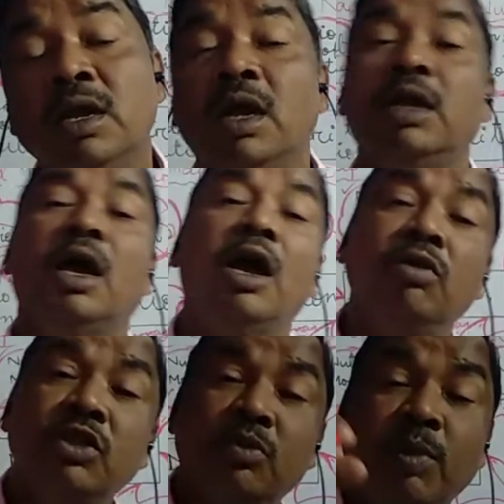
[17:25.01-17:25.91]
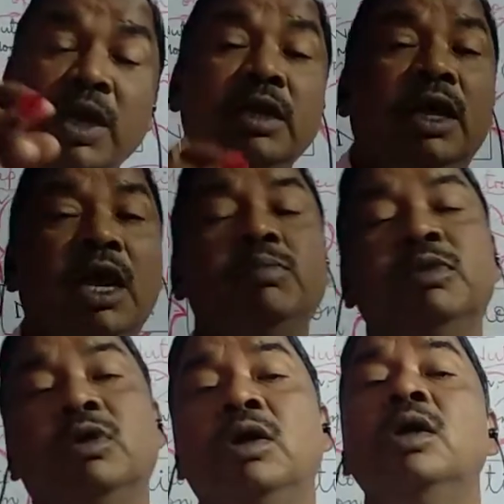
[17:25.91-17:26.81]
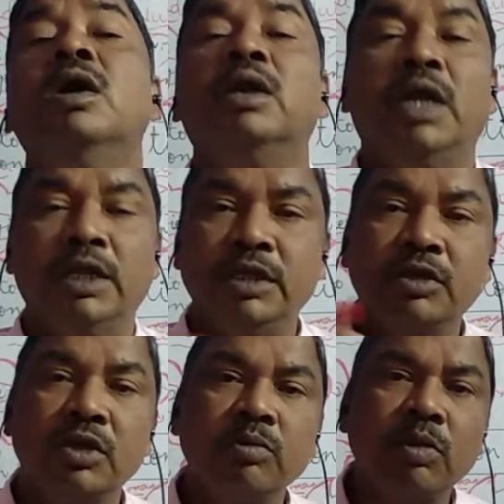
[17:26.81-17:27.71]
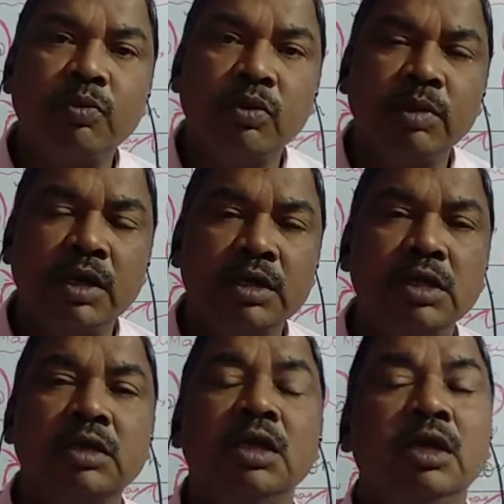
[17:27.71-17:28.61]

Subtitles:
and how this bile helps in the digestion of the food material.